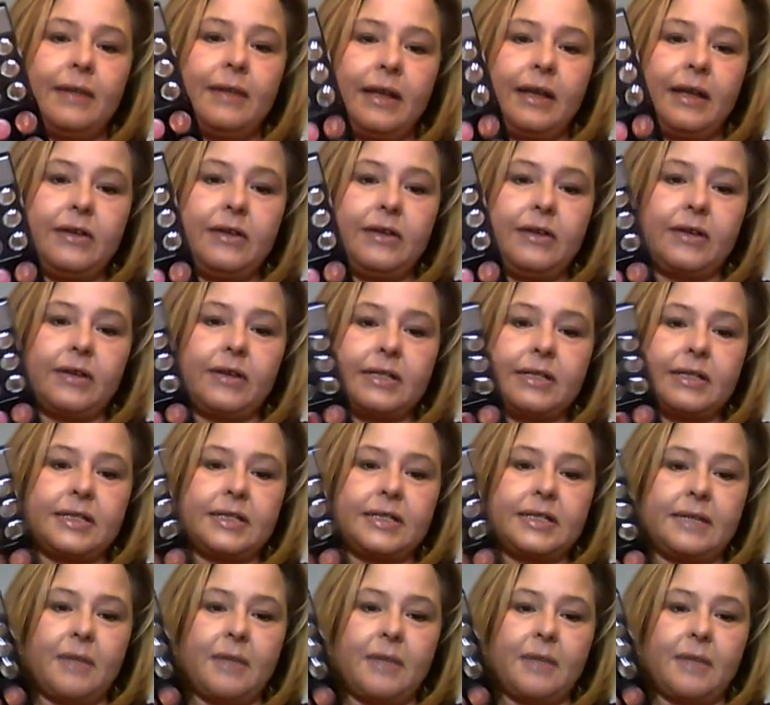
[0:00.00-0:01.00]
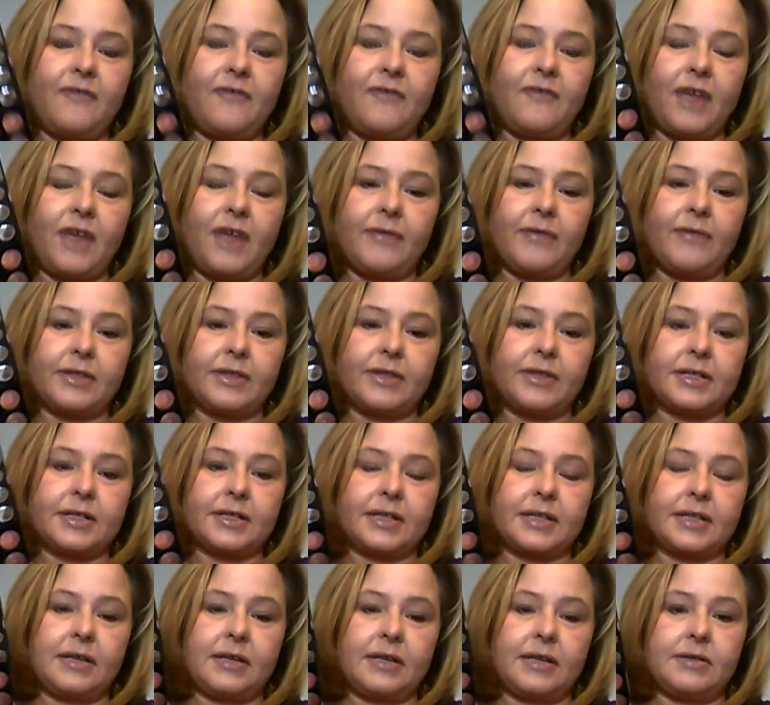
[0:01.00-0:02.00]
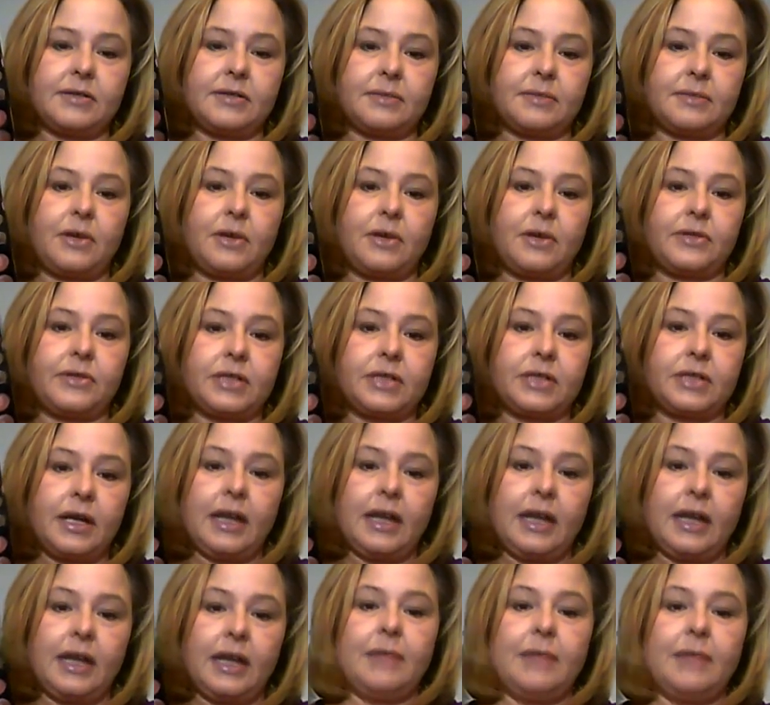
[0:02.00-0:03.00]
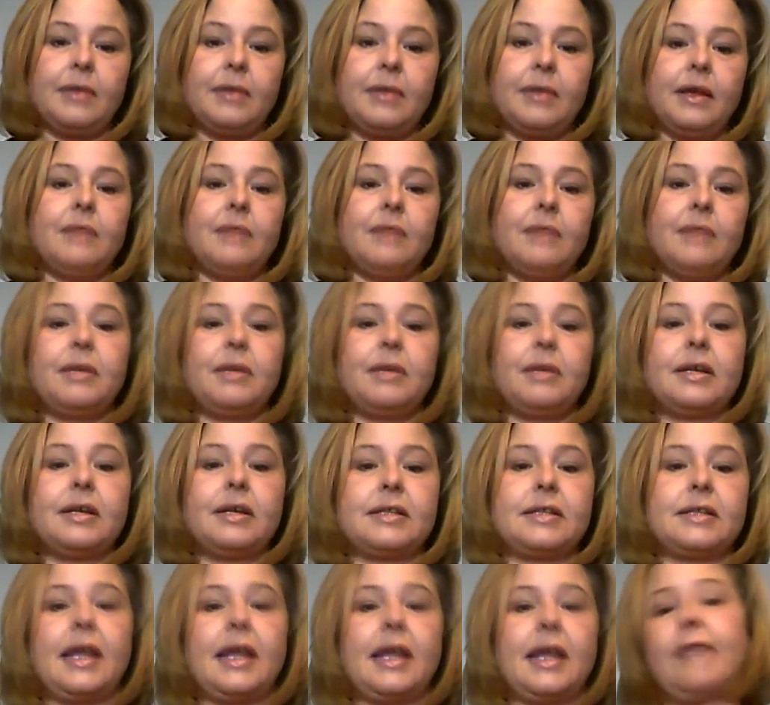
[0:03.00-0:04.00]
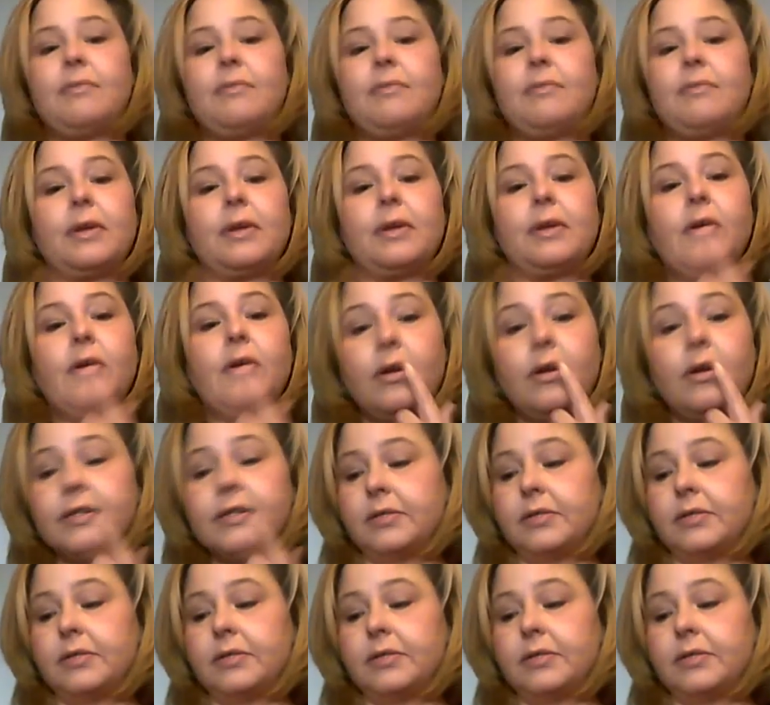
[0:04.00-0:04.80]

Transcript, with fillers: And you can see my favorites because I use them all the time. Because I have a big cold